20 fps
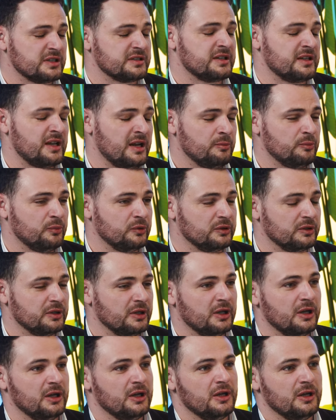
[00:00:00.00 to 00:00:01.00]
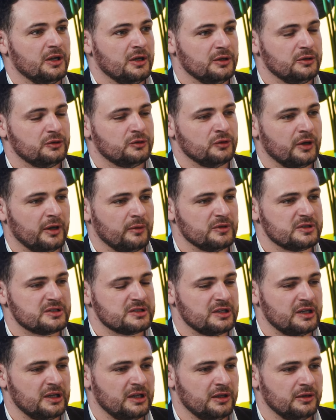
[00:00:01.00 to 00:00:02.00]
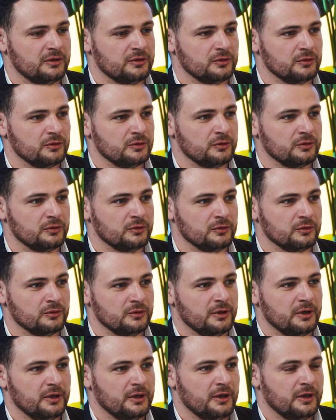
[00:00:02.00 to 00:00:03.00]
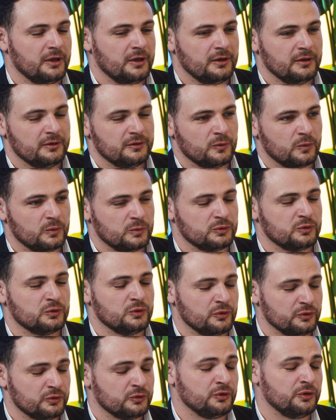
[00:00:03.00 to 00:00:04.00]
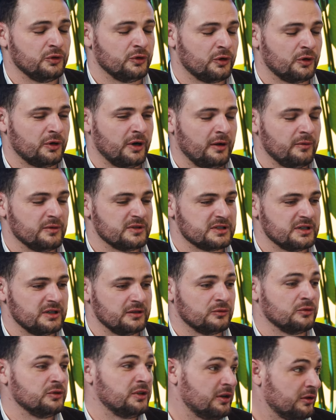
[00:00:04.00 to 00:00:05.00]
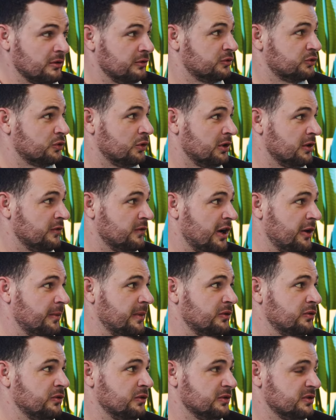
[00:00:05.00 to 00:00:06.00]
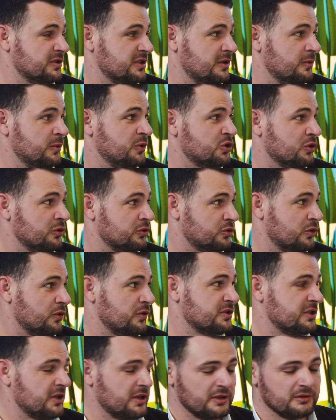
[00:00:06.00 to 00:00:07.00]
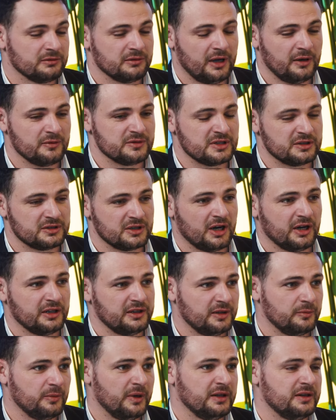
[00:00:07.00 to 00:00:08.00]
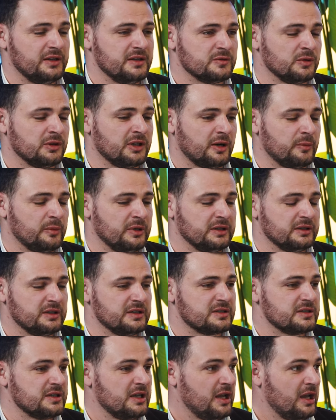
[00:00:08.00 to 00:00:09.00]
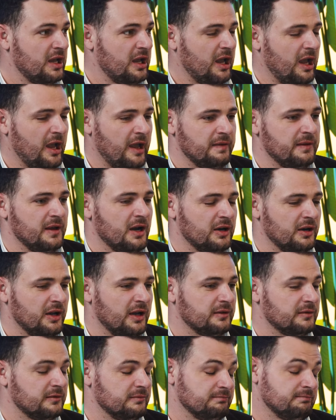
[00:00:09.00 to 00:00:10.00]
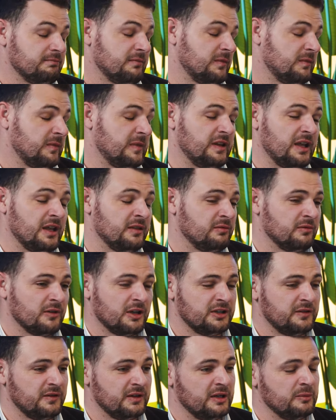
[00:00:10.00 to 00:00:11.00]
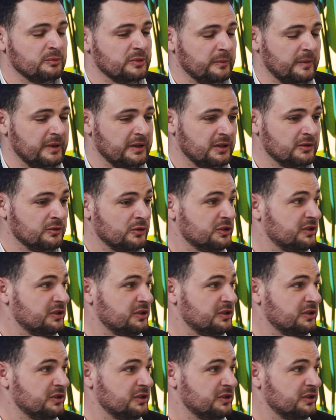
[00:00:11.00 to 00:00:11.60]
as an input to, I would say, to their control environment, to see which controls are, I would say, targeted by these vulnerabilities, and they're not, in the end, not even implemented or